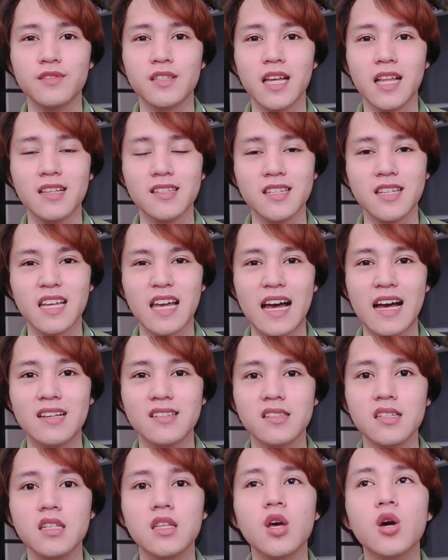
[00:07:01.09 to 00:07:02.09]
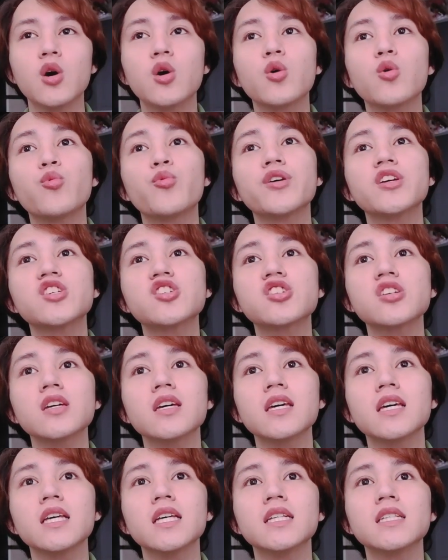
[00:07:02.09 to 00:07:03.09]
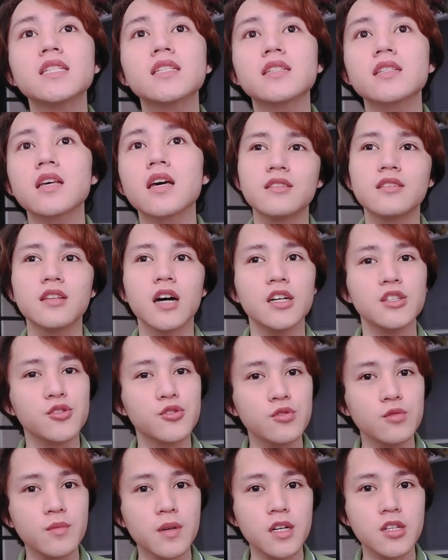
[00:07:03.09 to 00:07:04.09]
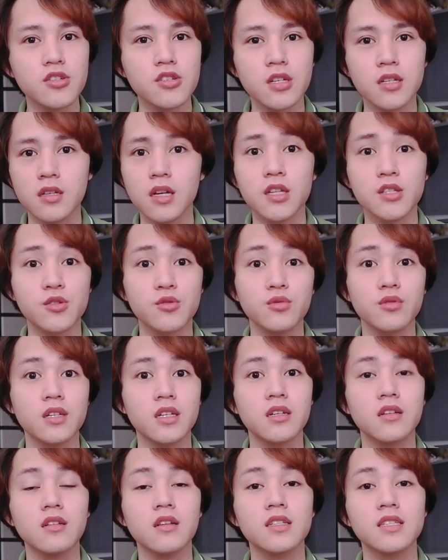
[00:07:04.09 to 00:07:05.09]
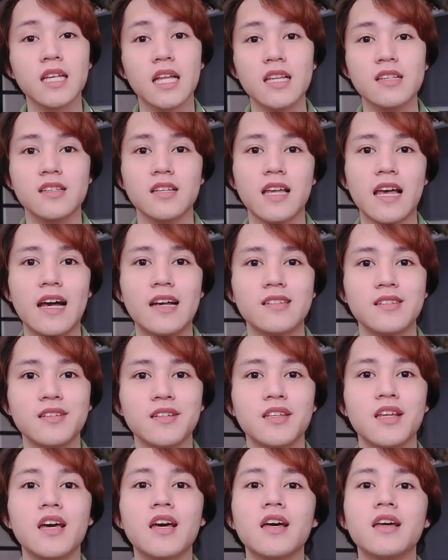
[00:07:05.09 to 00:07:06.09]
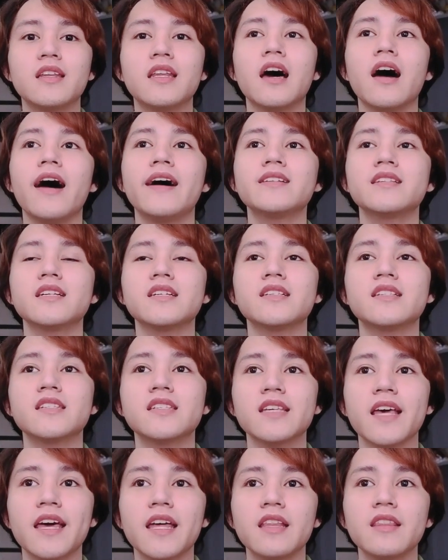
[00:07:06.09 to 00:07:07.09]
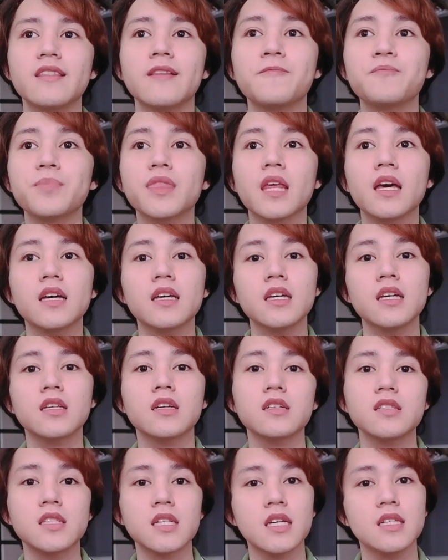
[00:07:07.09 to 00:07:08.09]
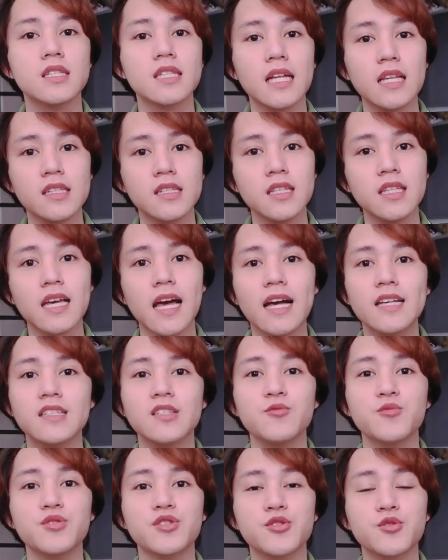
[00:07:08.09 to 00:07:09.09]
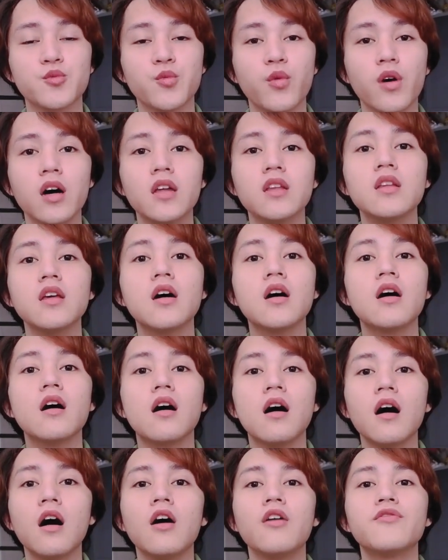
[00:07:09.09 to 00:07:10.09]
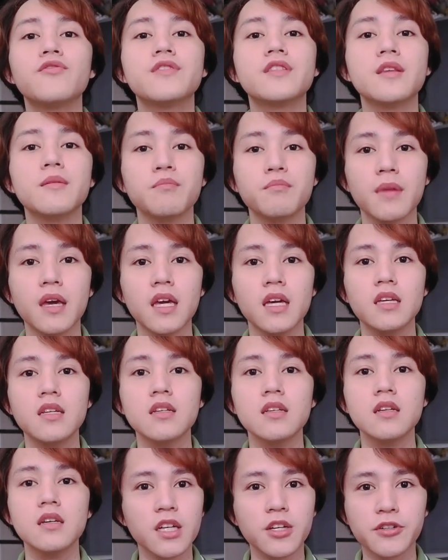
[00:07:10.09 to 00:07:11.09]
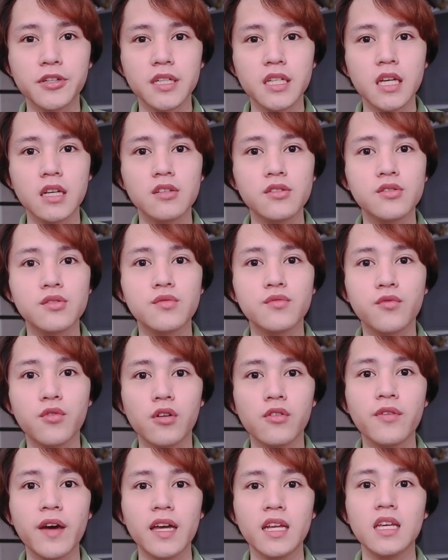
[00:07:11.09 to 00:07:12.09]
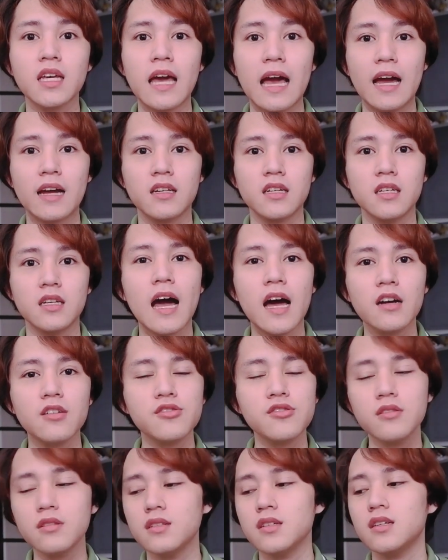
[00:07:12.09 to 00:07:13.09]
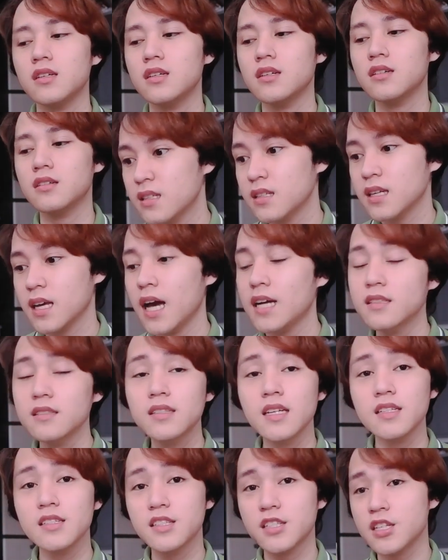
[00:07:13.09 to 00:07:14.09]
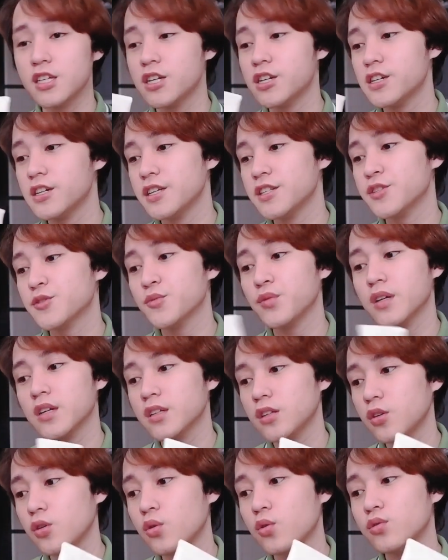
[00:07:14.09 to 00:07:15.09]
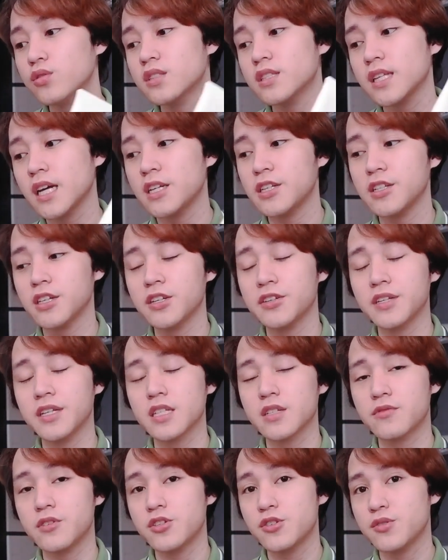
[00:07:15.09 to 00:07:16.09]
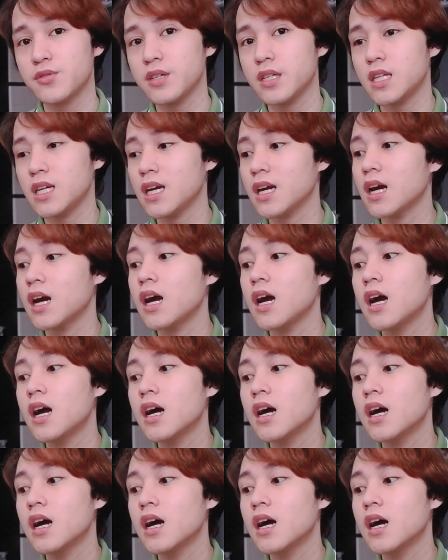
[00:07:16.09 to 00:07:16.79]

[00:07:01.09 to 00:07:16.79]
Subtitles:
salicylic acid, which is not too much and not too little salicylic acid. Now, as I said, it contains salicylic acid, which is one of the main ingredient for fighting acne. Actually, as it says here, it's one of the gold standard ingredients for treating